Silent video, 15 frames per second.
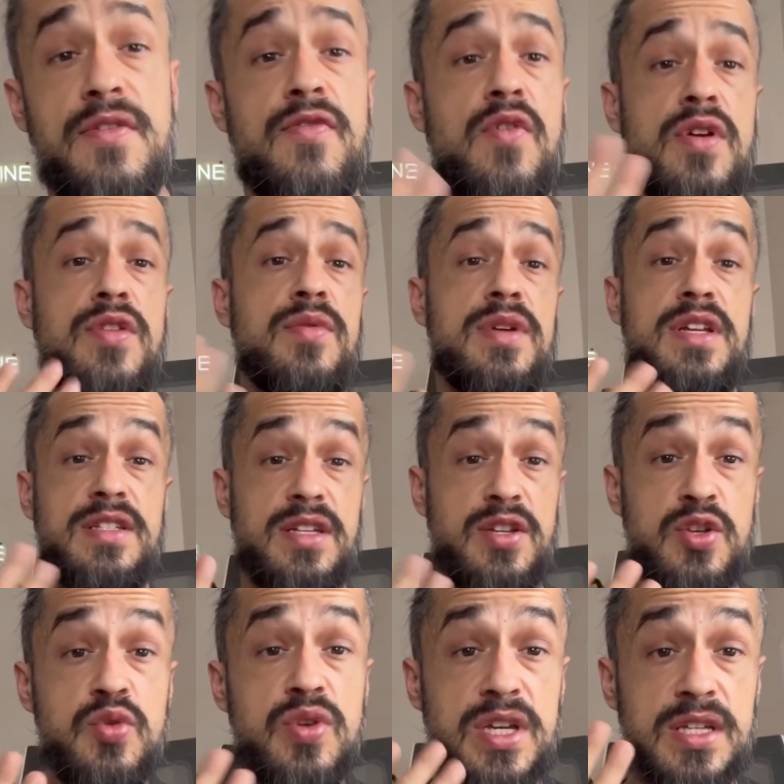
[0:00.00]
fourth one is that
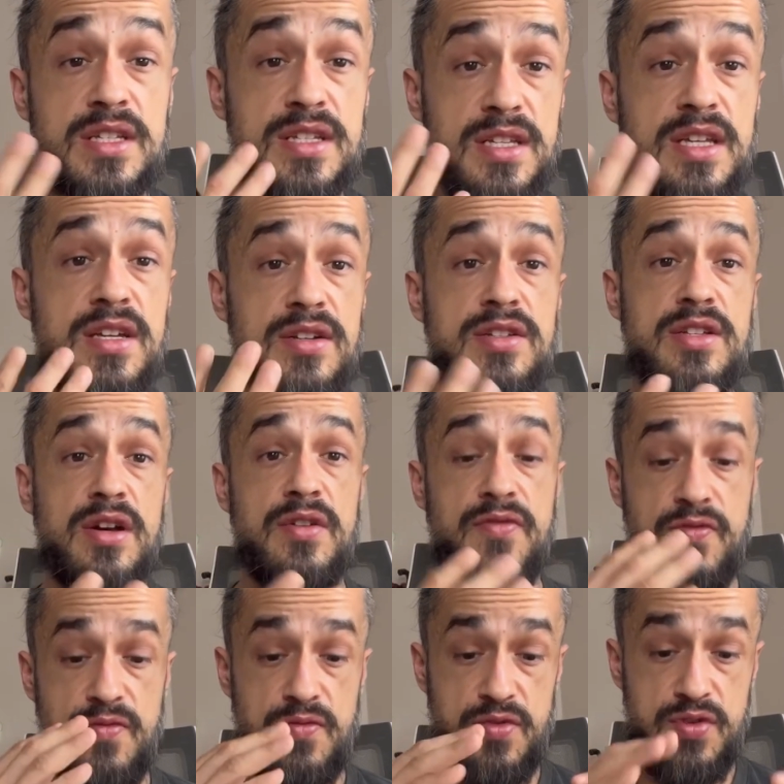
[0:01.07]
you can see yourself
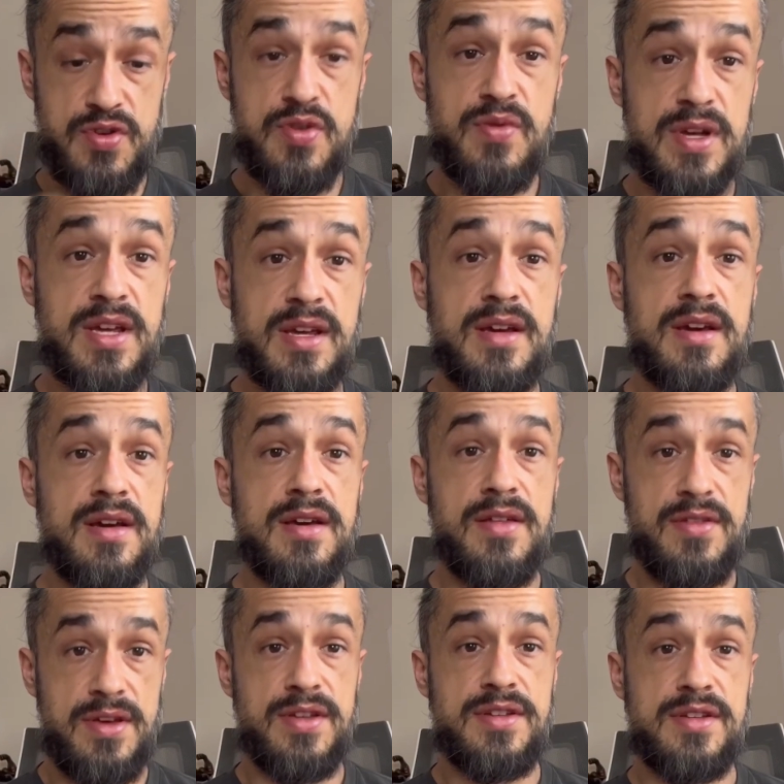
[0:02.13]
doing
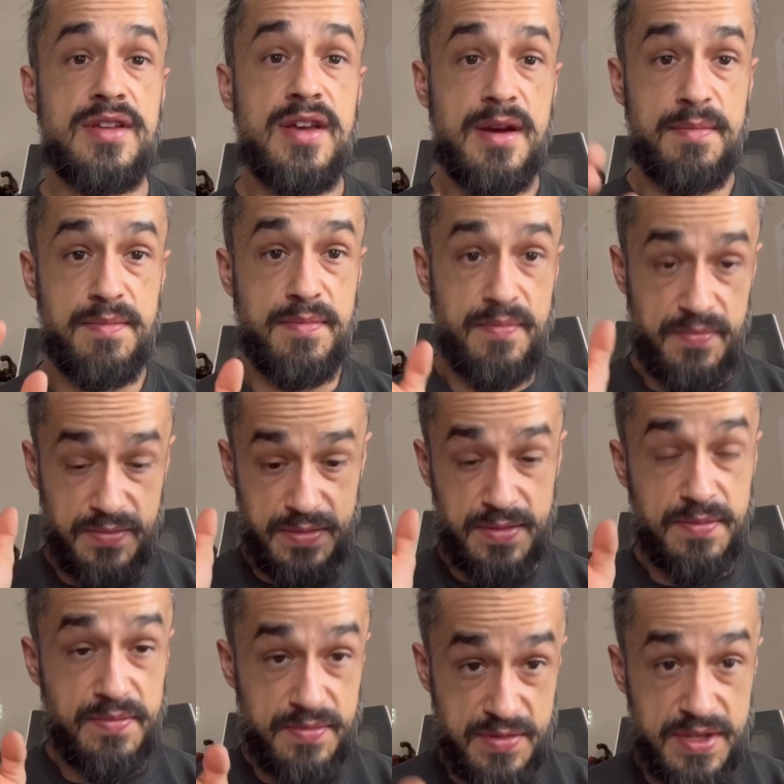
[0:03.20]

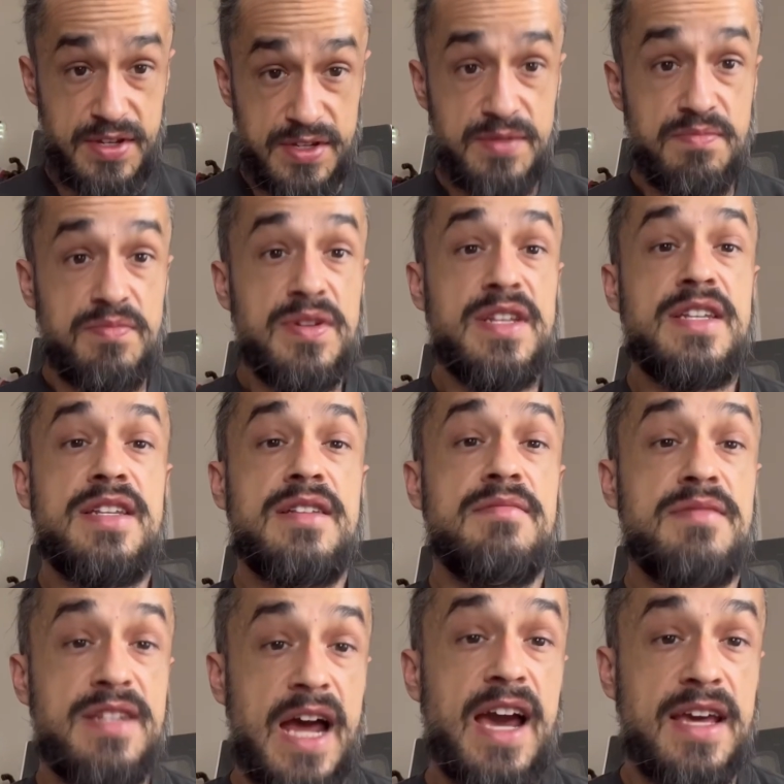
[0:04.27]
this
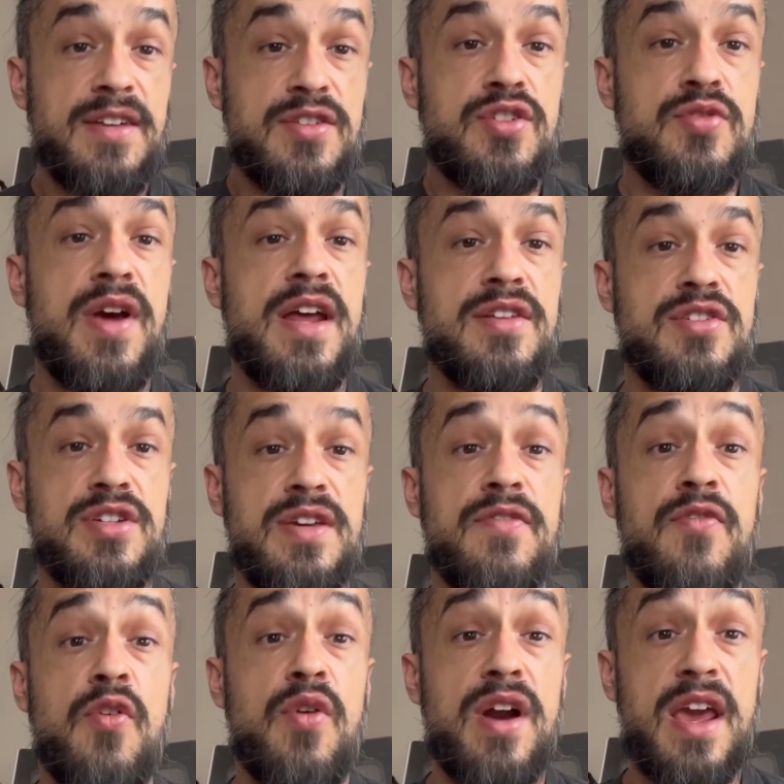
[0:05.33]
diet strategy
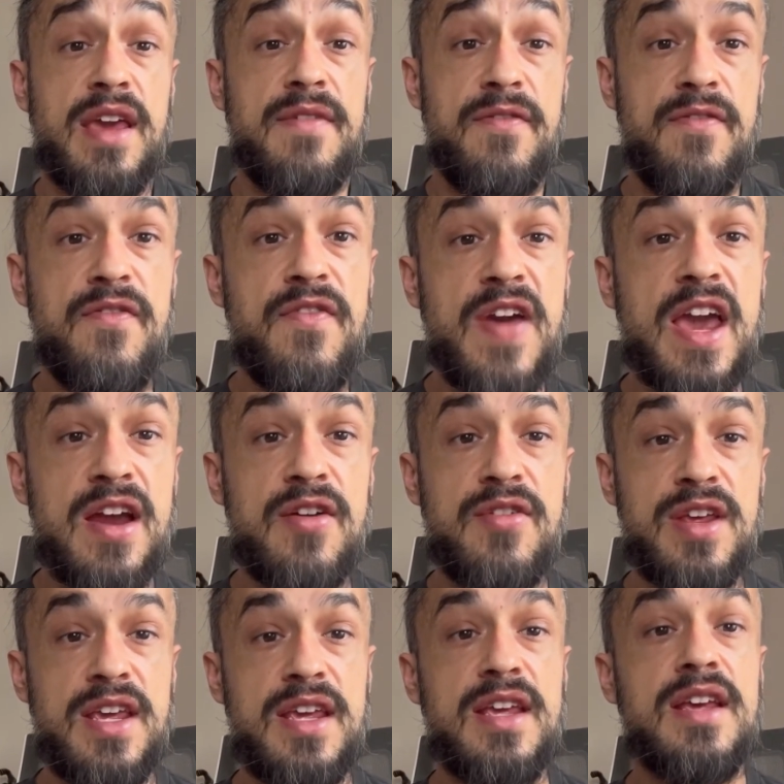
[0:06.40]
for a
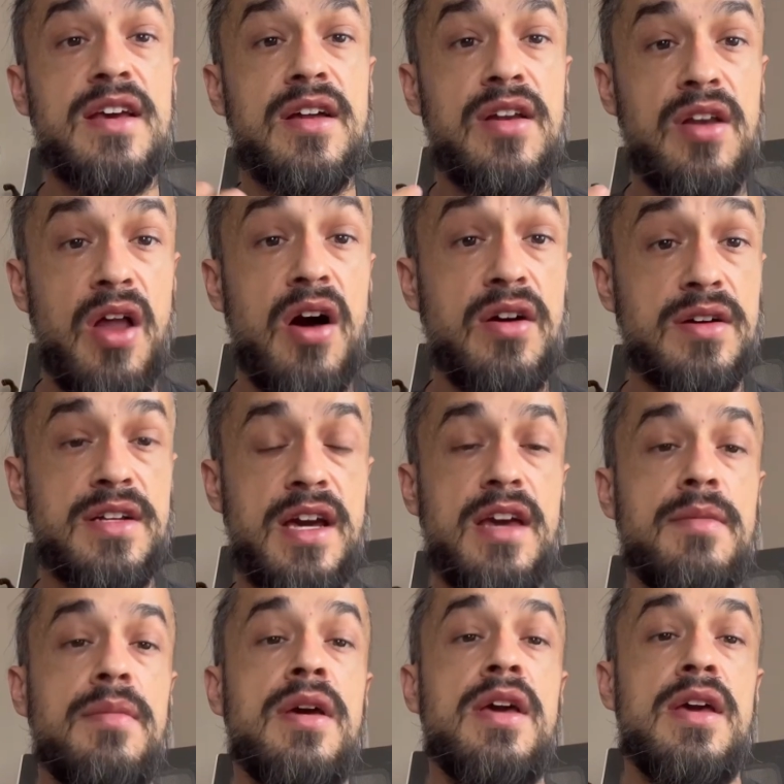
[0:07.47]
very long
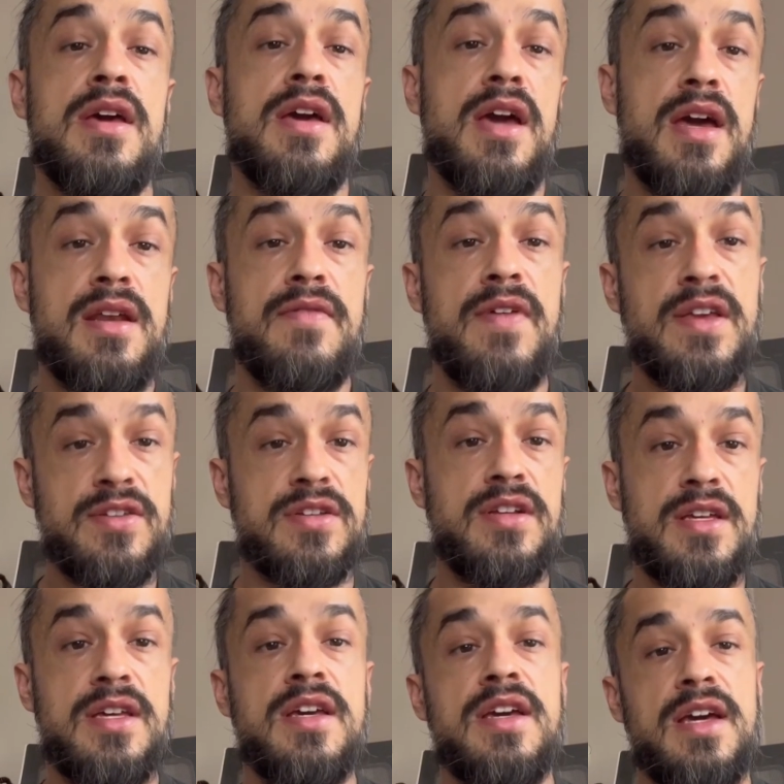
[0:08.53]
time. And
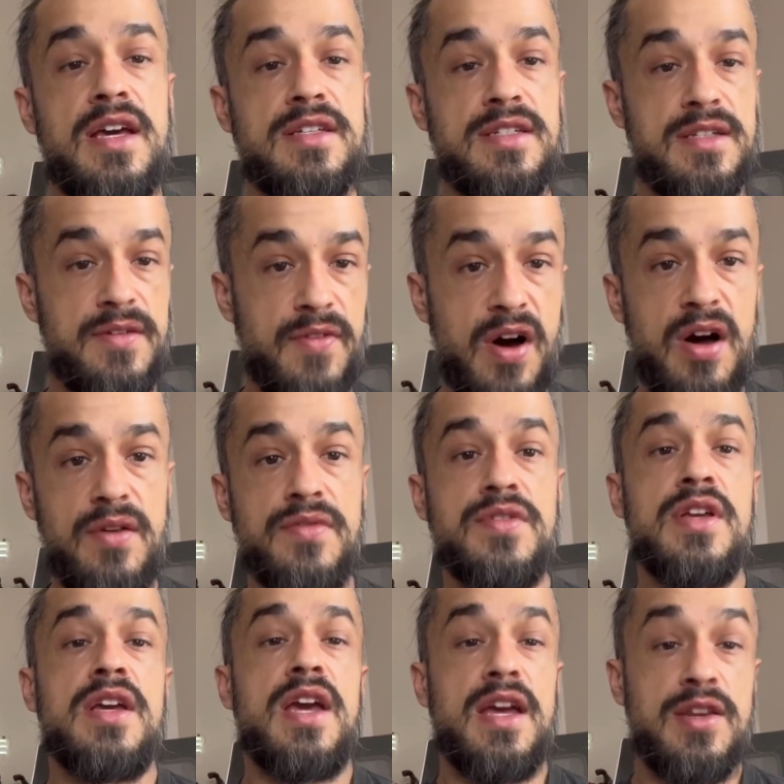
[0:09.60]
eventually, as it evolves
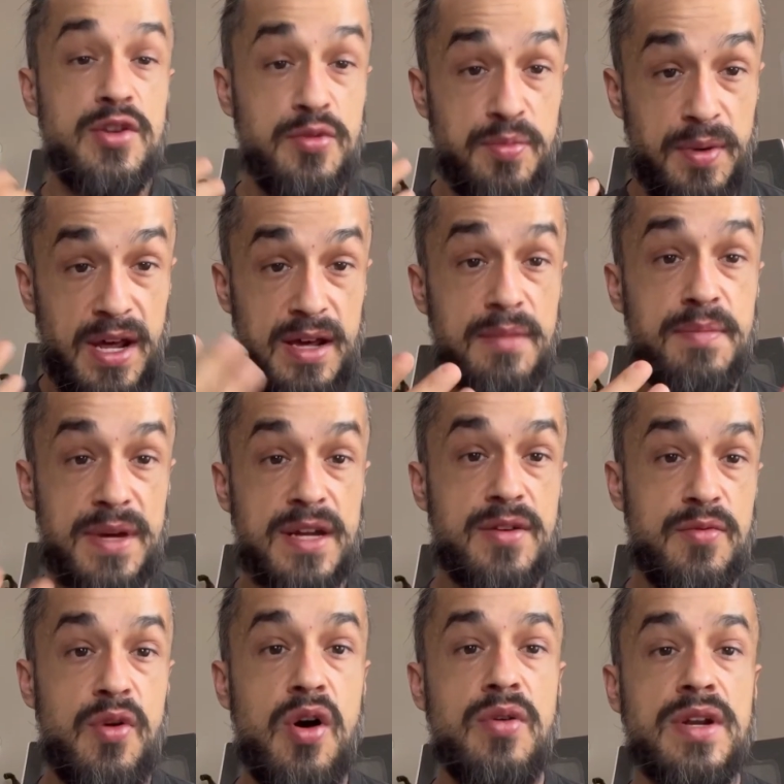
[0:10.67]
and you play a bigger
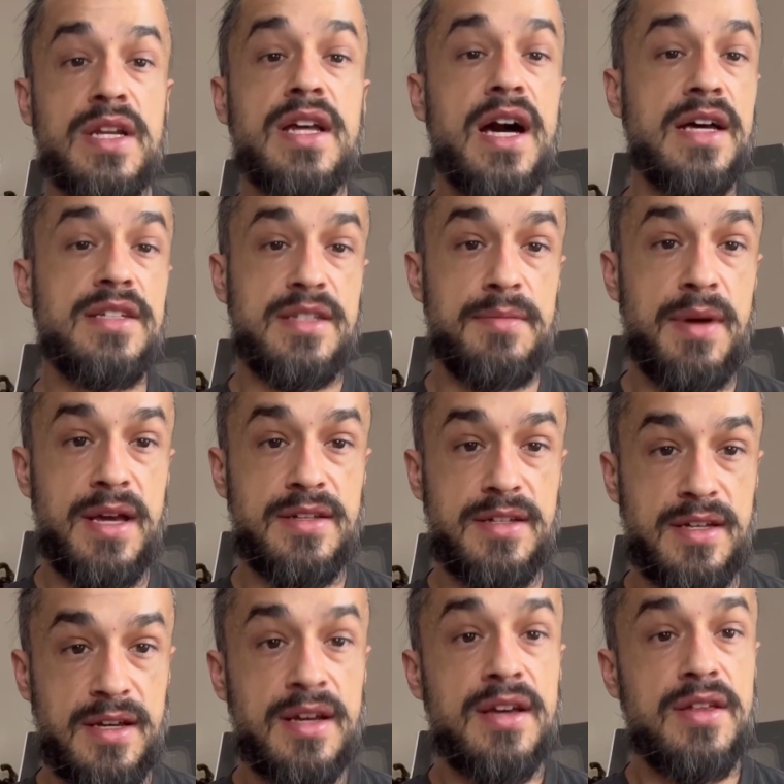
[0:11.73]
role in
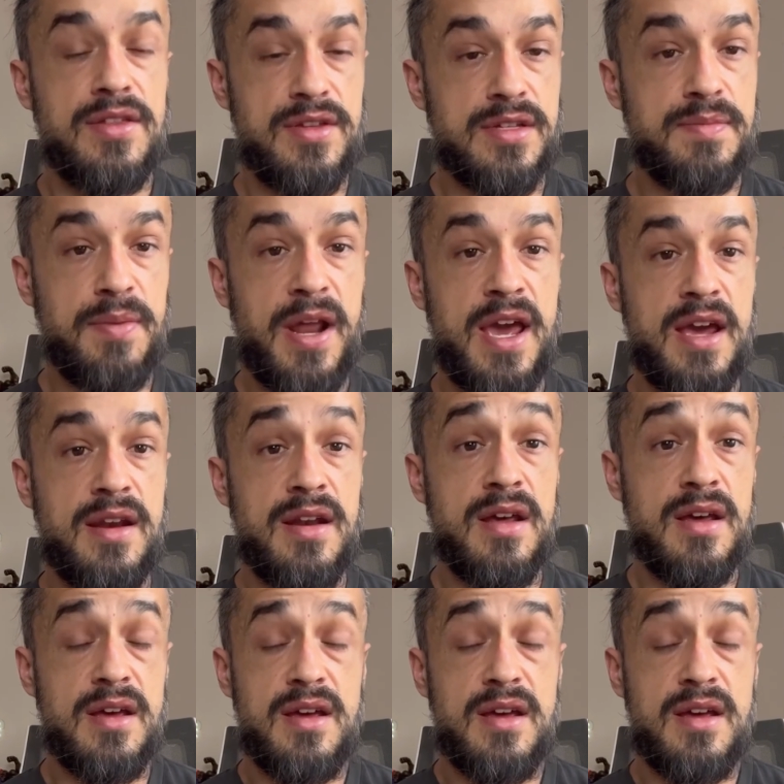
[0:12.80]
customizing this plan